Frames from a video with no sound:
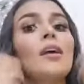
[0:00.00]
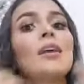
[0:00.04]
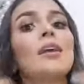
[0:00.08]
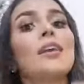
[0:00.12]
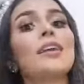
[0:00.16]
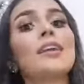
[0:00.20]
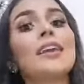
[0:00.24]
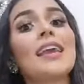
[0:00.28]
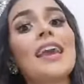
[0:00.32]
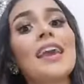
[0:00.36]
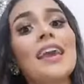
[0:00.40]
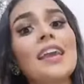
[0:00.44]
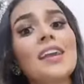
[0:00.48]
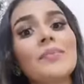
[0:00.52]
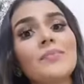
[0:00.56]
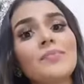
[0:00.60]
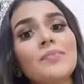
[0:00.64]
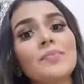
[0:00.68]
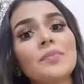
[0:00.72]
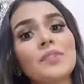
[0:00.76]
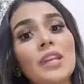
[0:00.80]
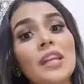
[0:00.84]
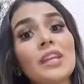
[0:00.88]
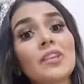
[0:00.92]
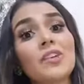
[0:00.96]
Came
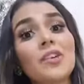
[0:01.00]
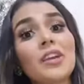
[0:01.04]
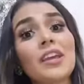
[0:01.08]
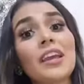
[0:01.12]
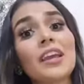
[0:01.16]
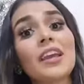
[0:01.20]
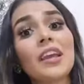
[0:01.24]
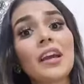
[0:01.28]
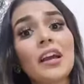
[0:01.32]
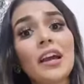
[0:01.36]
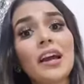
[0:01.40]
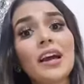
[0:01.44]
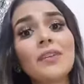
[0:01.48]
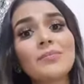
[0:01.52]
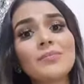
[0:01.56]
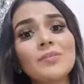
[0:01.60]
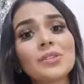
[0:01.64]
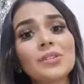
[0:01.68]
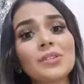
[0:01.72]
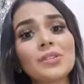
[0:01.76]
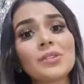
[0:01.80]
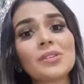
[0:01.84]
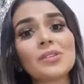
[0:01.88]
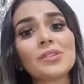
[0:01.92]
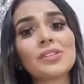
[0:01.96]
that you can come
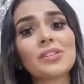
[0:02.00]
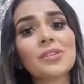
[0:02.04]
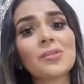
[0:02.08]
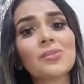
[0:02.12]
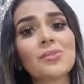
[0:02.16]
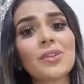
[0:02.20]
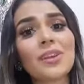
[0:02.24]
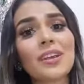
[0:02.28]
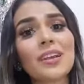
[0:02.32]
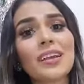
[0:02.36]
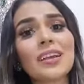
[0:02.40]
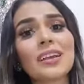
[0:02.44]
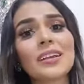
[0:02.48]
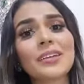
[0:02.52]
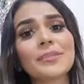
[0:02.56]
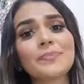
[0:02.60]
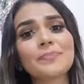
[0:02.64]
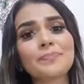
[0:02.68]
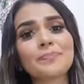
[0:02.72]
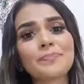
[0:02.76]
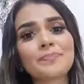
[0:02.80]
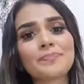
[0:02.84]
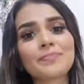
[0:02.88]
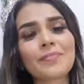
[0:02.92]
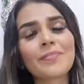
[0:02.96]
to Costa Rica
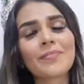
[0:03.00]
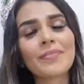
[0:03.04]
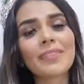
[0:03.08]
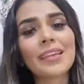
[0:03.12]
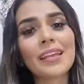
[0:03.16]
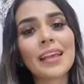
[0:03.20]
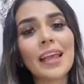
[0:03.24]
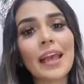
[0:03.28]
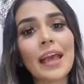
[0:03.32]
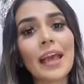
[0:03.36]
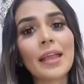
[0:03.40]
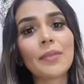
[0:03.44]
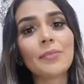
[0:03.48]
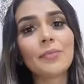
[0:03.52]
and